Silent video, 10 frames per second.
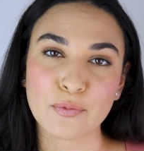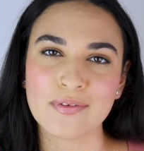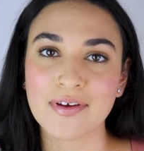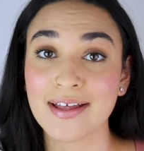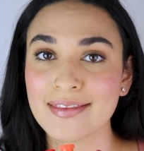
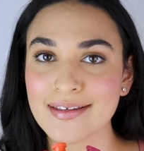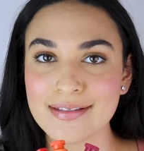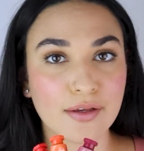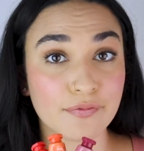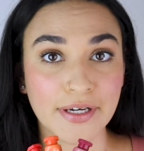we've got
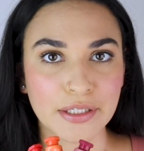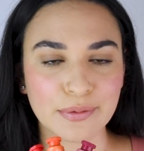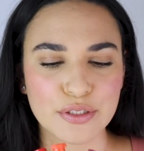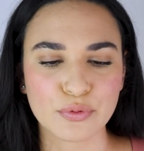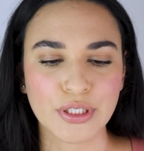this
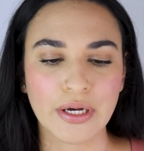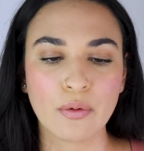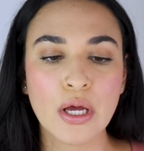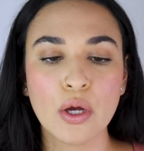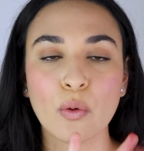fiery trio.